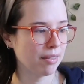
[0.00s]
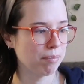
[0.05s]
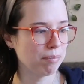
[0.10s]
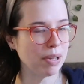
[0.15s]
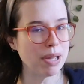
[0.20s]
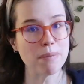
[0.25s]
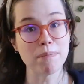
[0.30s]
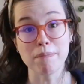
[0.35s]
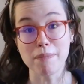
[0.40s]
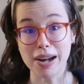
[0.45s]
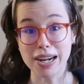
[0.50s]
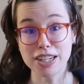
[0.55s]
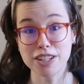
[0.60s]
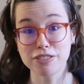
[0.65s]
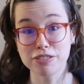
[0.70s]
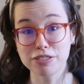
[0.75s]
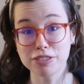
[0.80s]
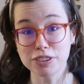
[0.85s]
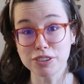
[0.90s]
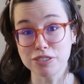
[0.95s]
being
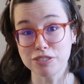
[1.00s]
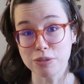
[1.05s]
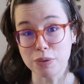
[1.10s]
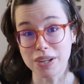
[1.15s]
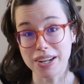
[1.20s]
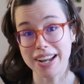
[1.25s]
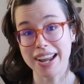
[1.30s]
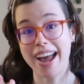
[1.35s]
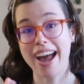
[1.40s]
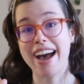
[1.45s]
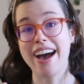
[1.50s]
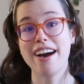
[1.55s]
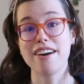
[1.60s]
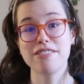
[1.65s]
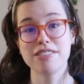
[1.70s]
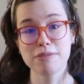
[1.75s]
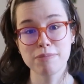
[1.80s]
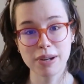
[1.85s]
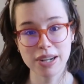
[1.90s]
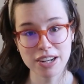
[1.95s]
mindful of what I
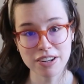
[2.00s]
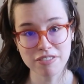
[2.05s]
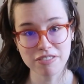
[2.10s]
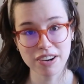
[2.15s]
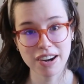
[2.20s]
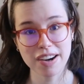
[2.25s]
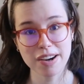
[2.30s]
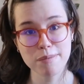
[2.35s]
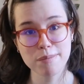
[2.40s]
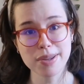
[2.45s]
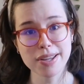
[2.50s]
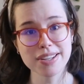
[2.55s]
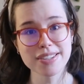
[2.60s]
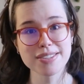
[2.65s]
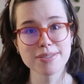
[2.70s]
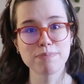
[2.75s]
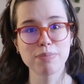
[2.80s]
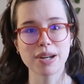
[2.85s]
have in my environment,